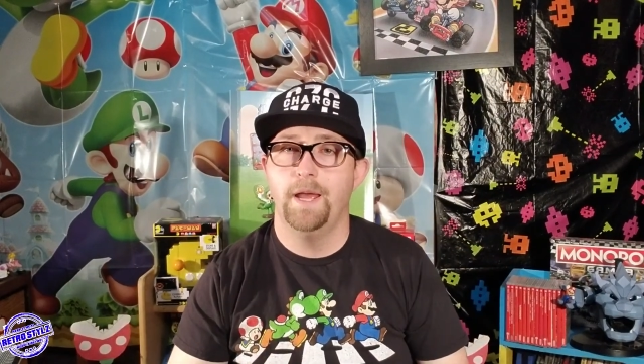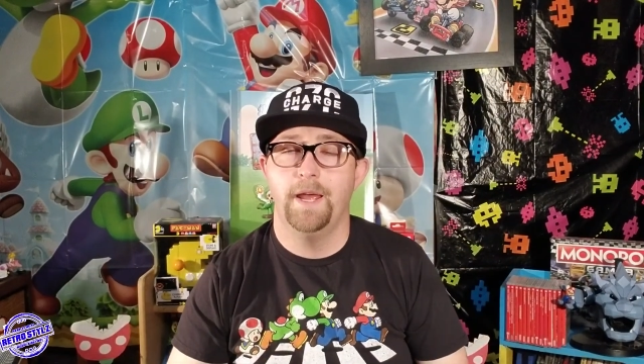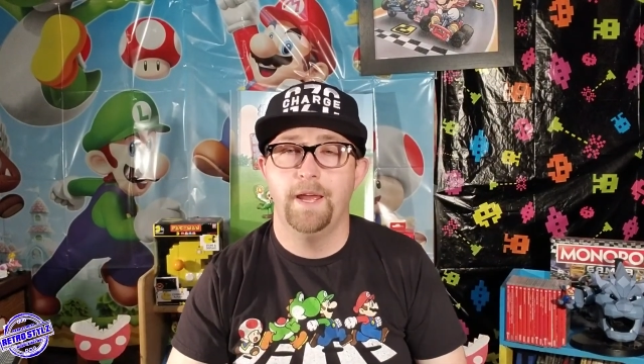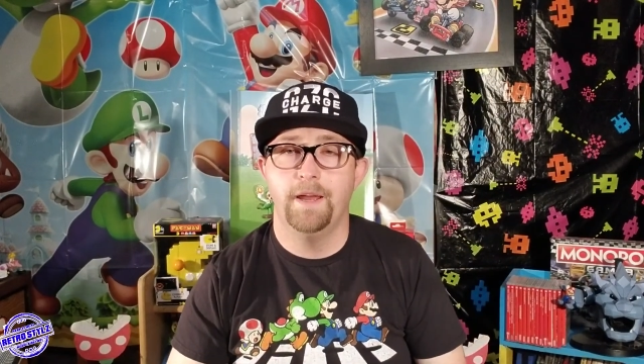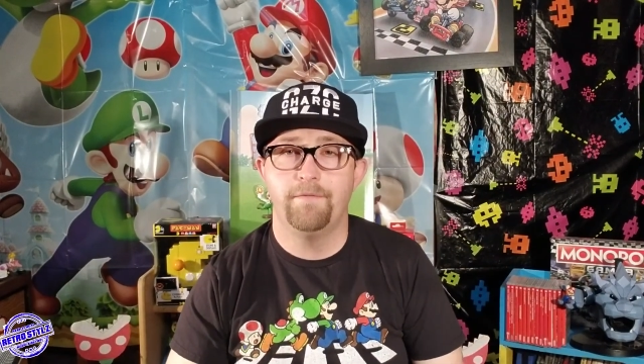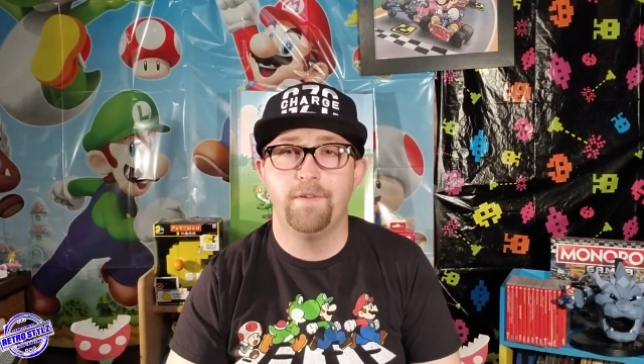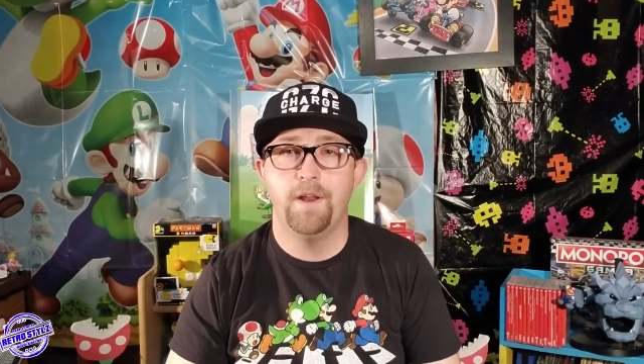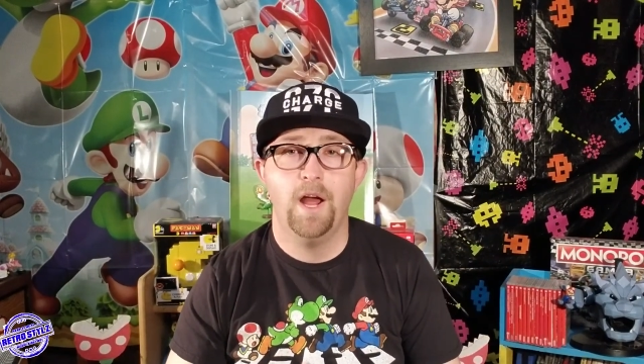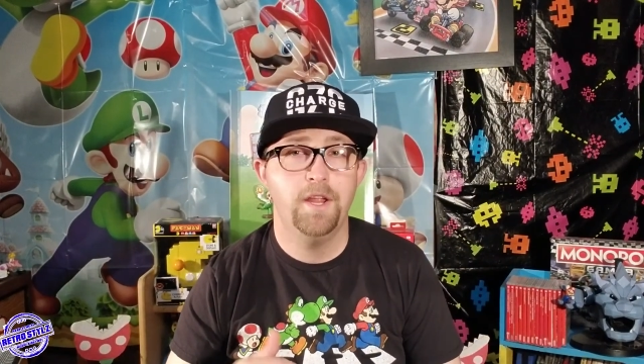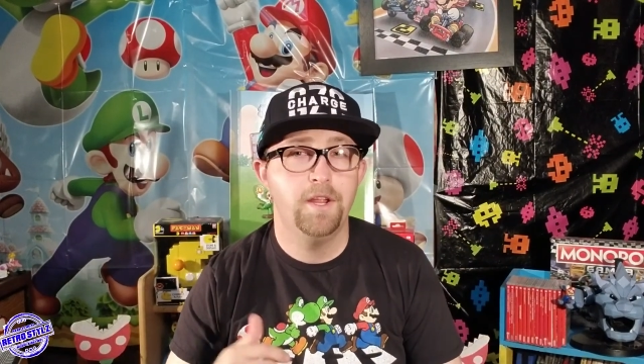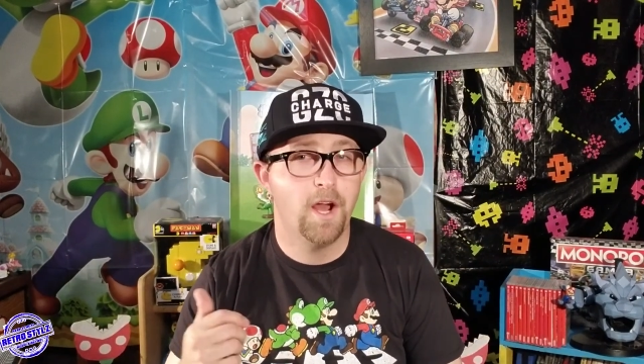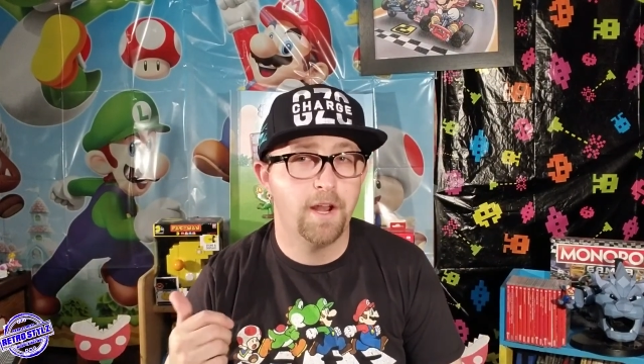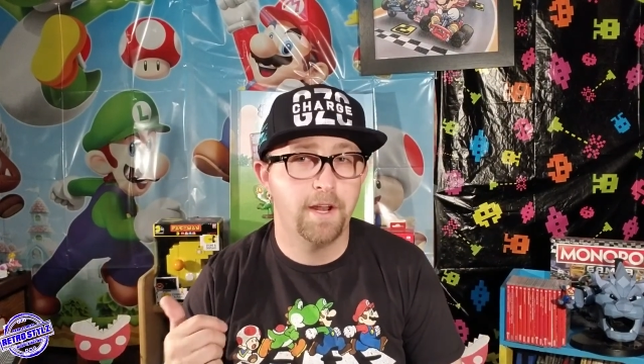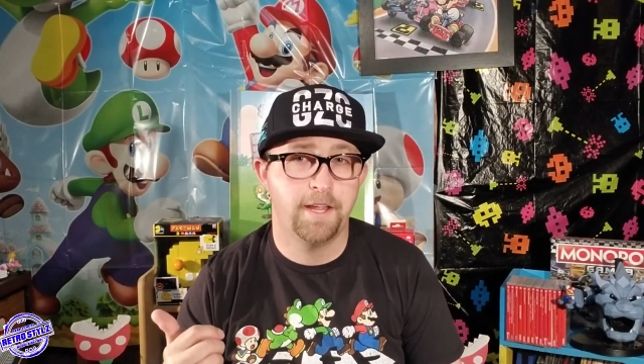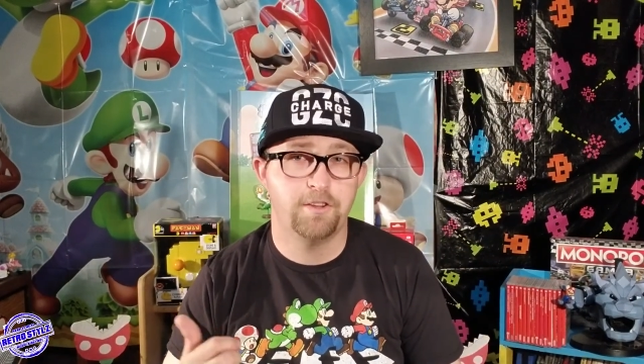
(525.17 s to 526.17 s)
If not, you
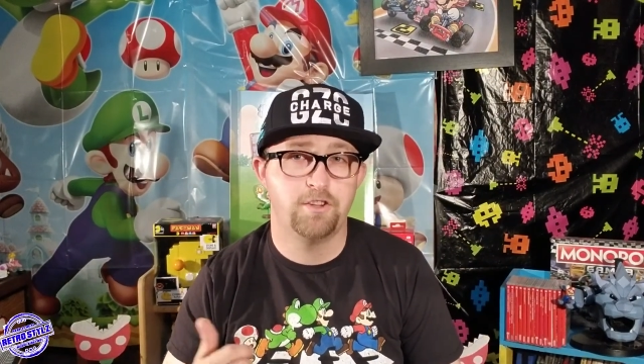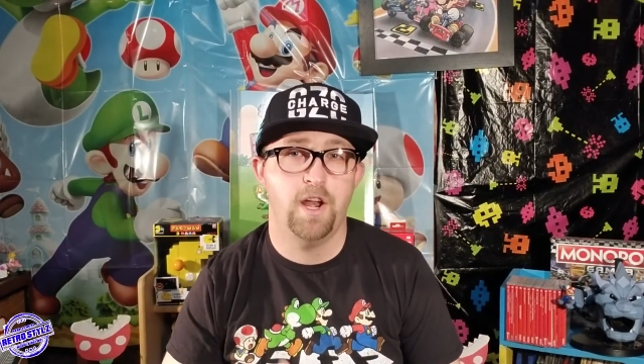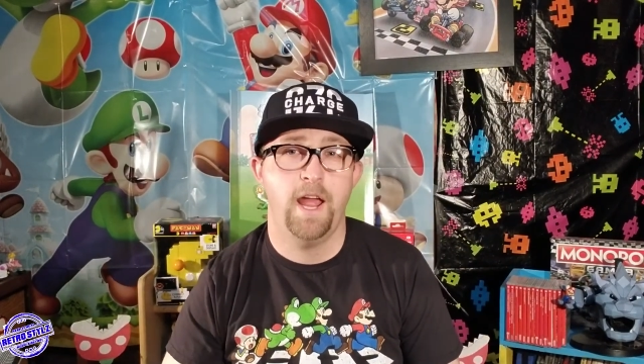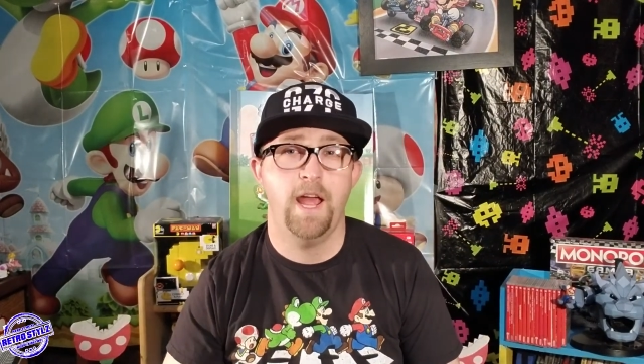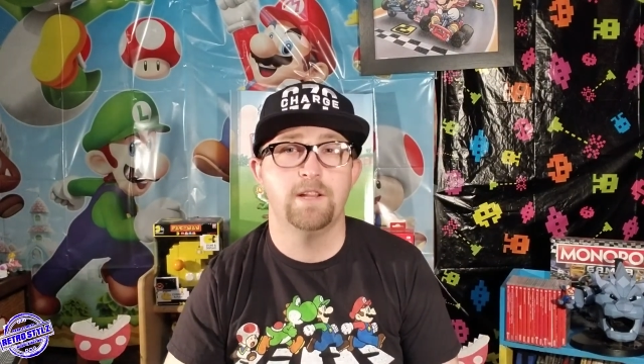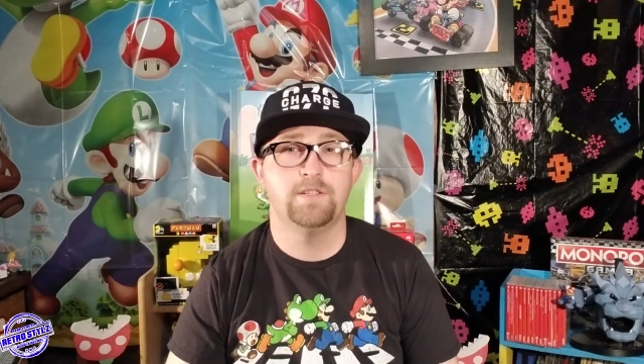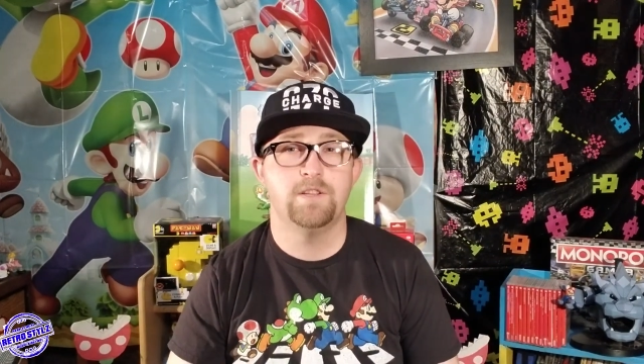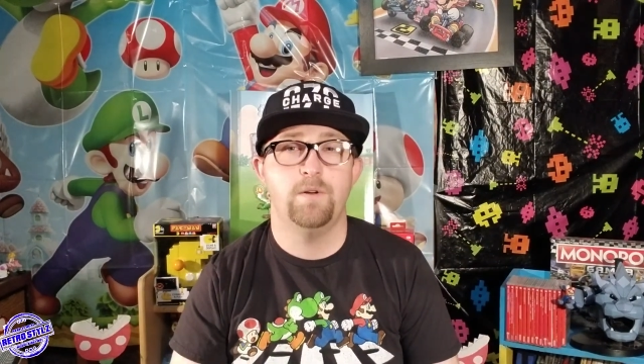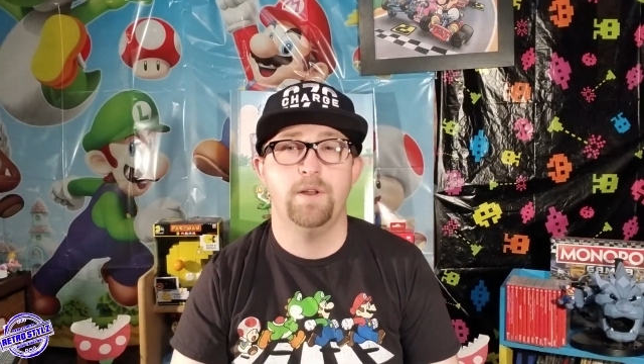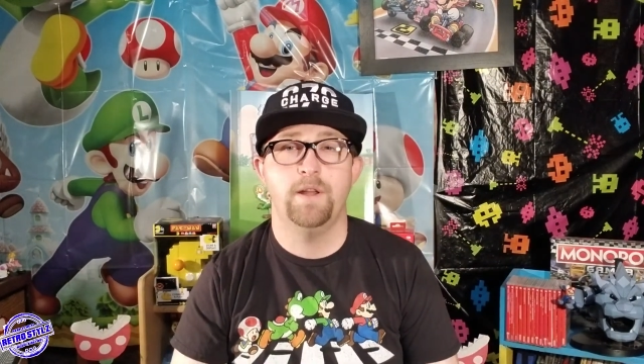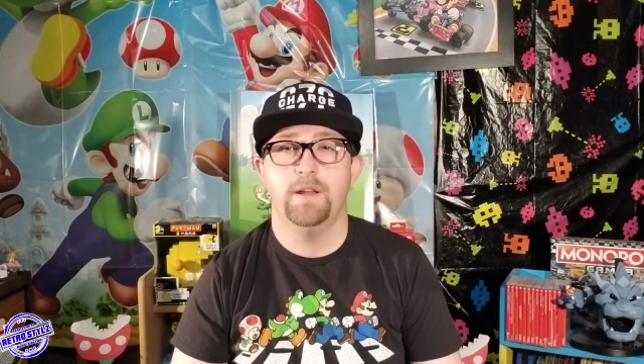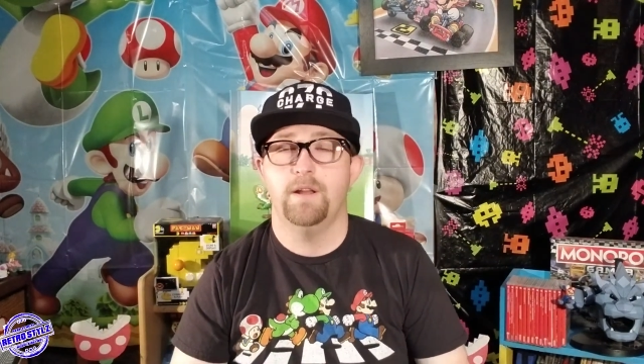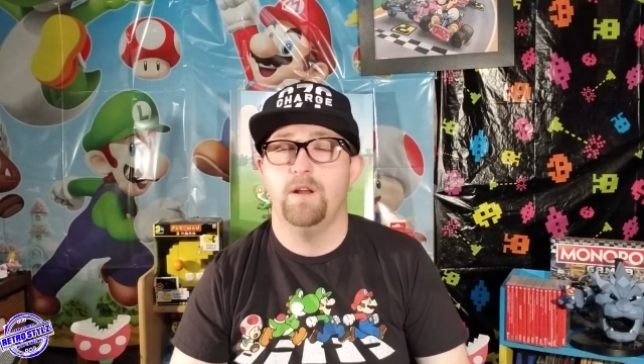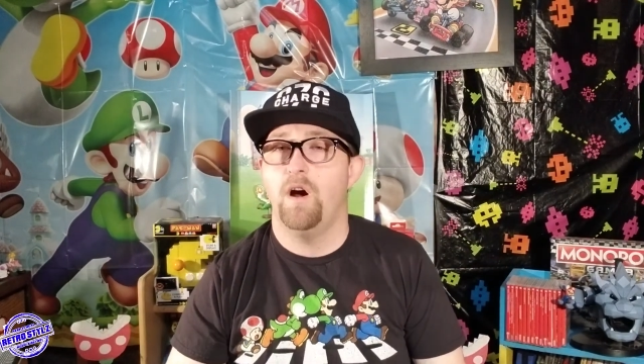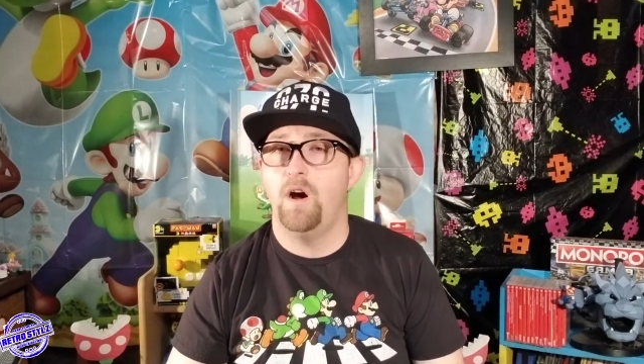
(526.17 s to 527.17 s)
got to get your hands on it.
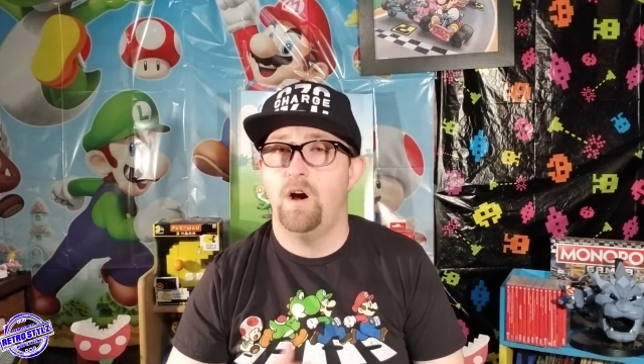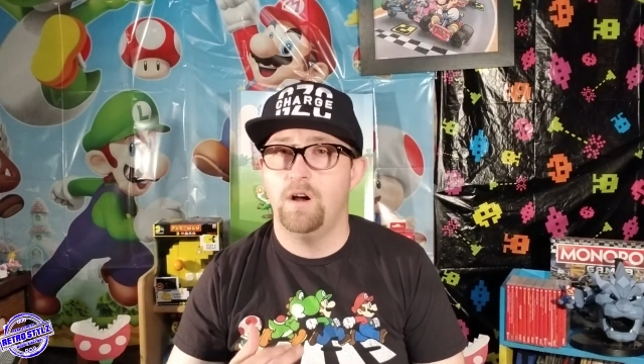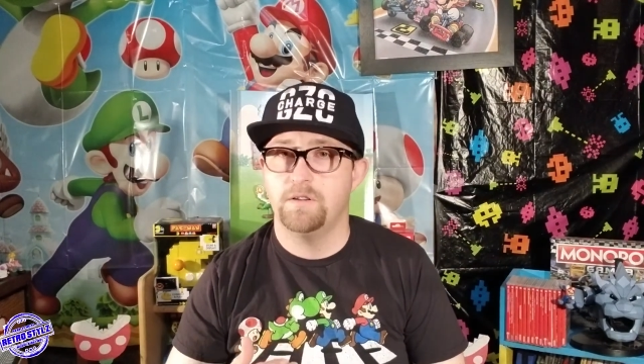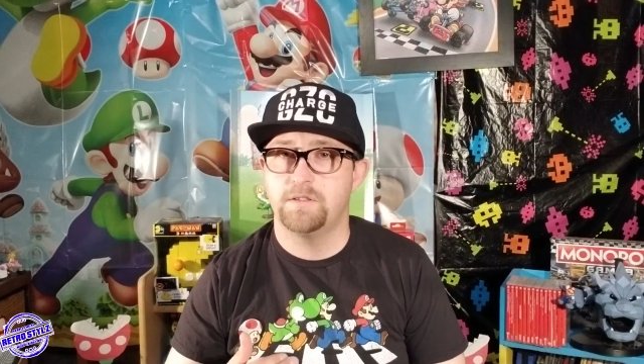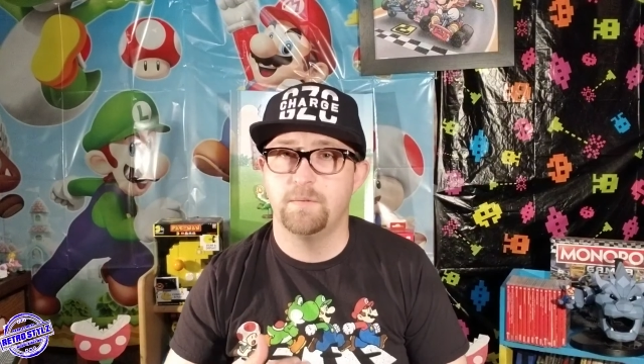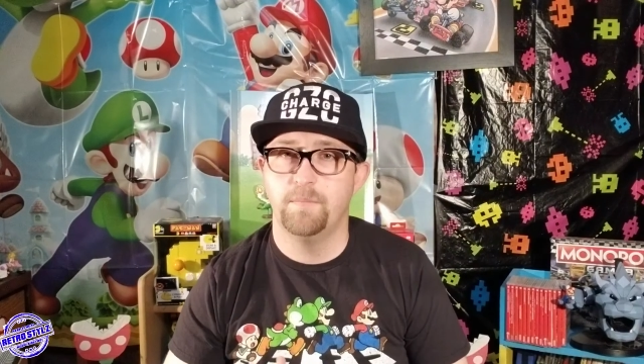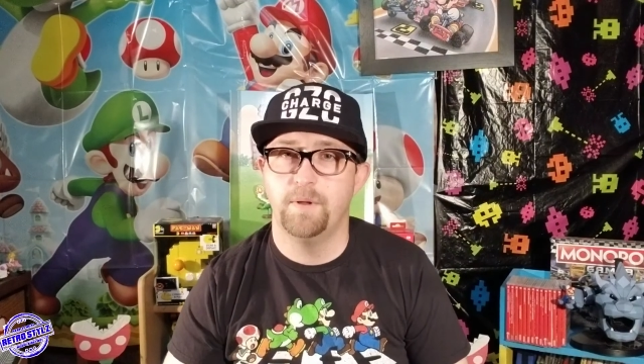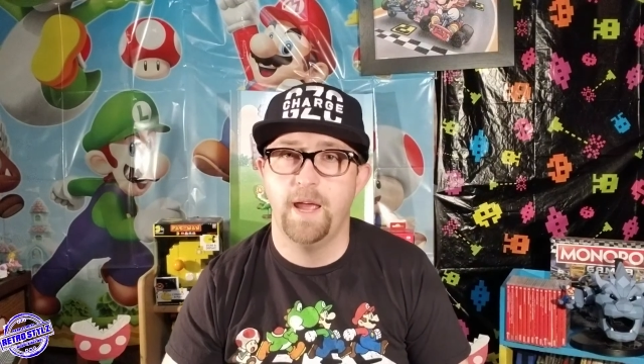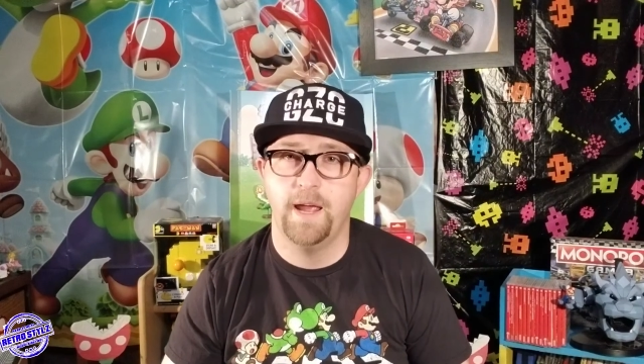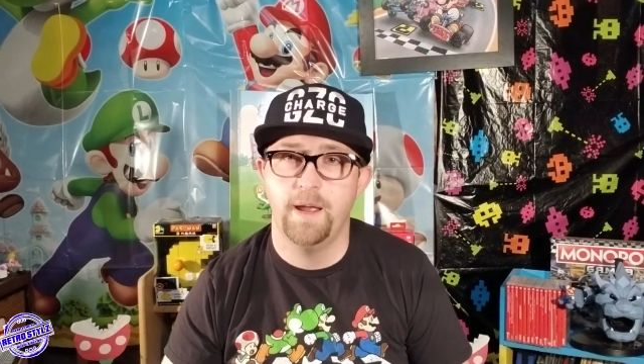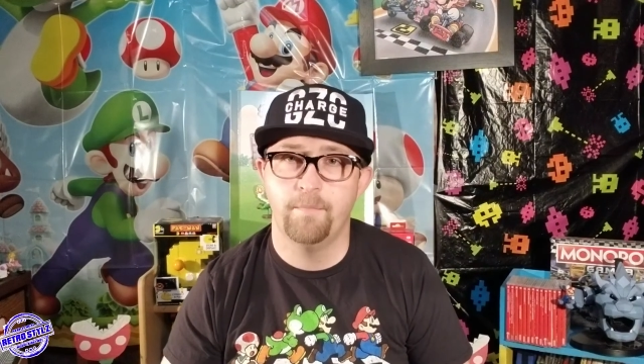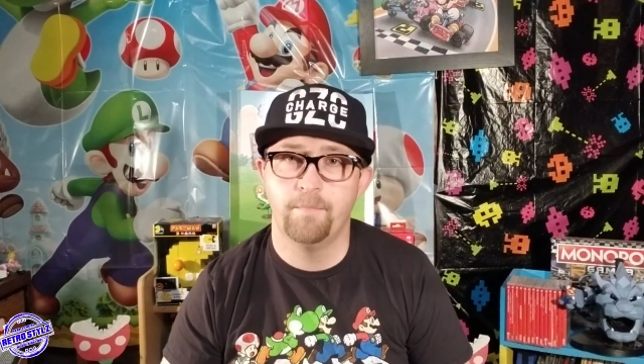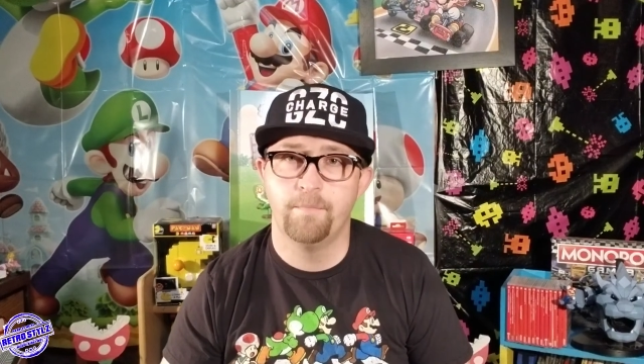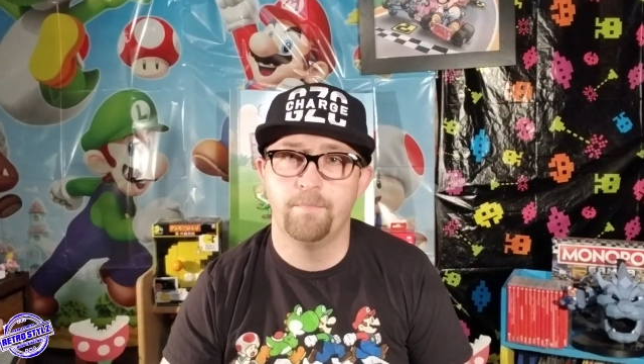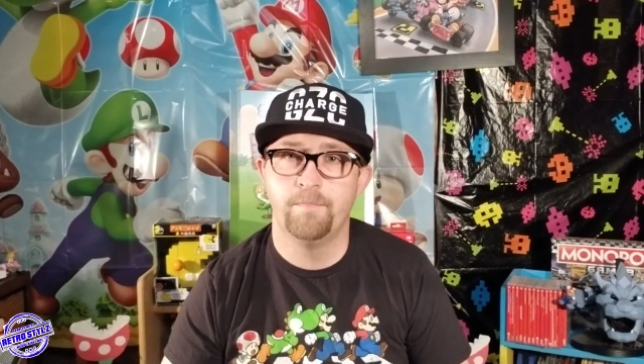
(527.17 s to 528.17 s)
Awesome game.